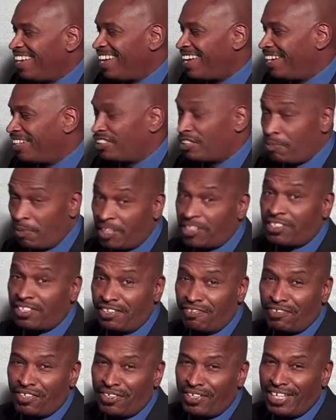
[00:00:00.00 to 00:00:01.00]

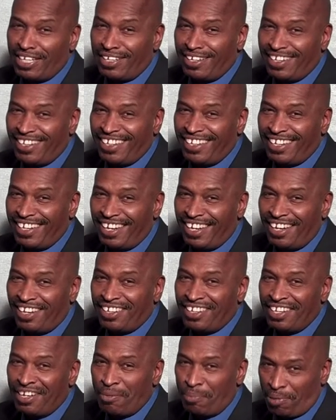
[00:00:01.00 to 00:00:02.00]
Especially if you get
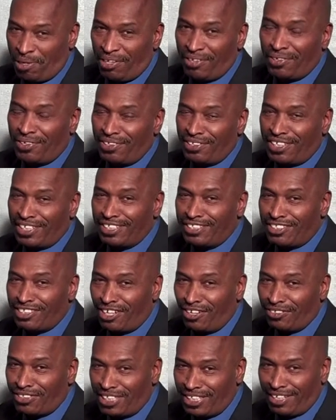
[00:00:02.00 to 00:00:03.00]
a political
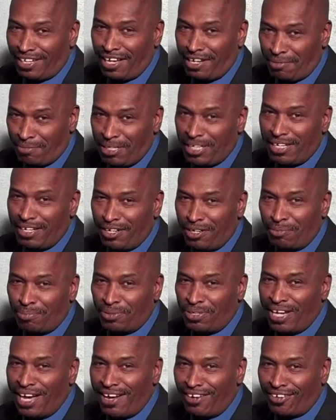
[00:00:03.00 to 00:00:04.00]
consultant like me to
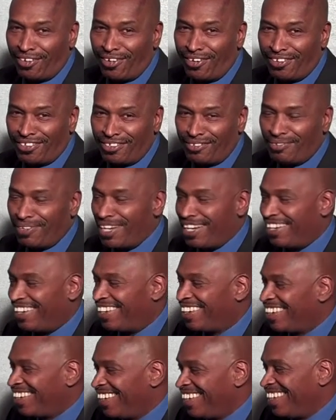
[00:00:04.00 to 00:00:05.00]
help you out along the way.
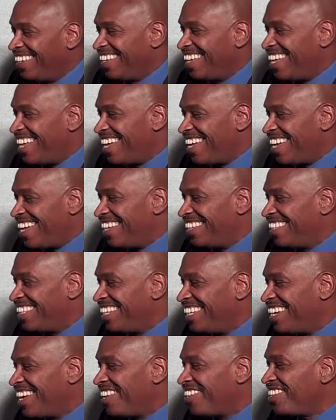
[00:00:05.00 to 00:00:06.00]

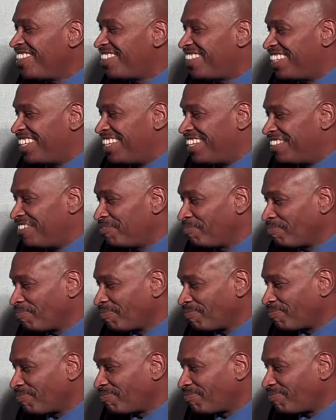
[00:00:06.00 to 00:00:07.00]
The other thing
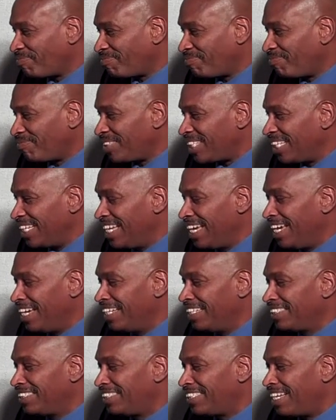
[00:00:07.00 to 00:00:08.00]

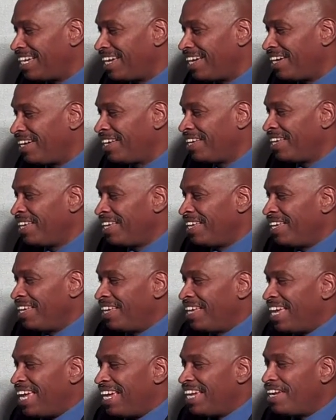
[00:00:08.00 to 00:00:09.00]
is,
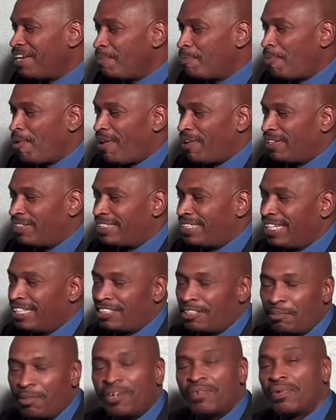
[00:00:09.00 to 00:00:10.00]
in
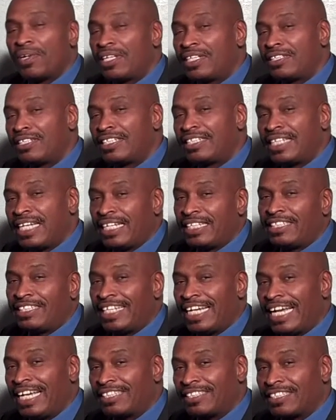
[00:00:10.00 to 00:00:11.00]
politics, be willing to take
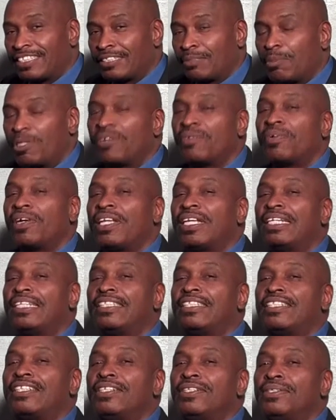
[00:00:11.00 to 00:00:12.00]
chances. Be
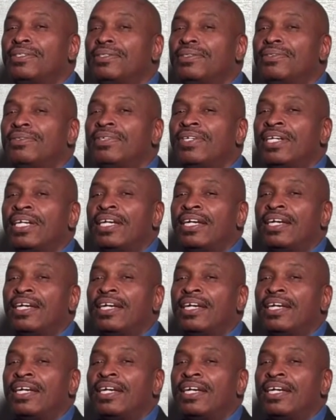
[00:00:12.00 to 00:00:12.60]
willing to